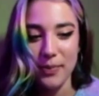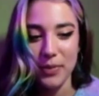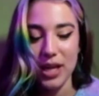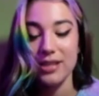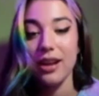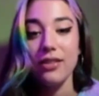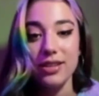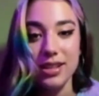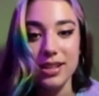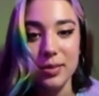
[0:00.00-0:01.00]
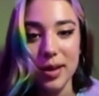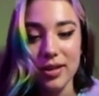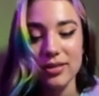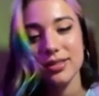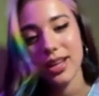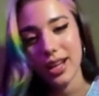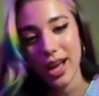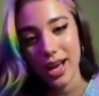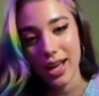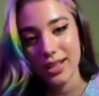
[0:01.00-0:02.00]
because obviously it's about getting
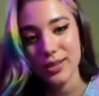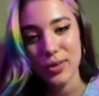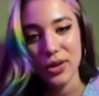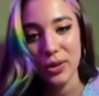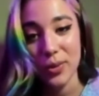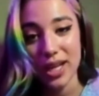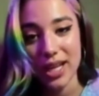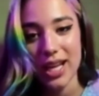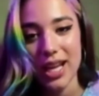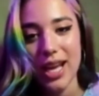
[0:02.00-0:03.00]
high and smoking weed.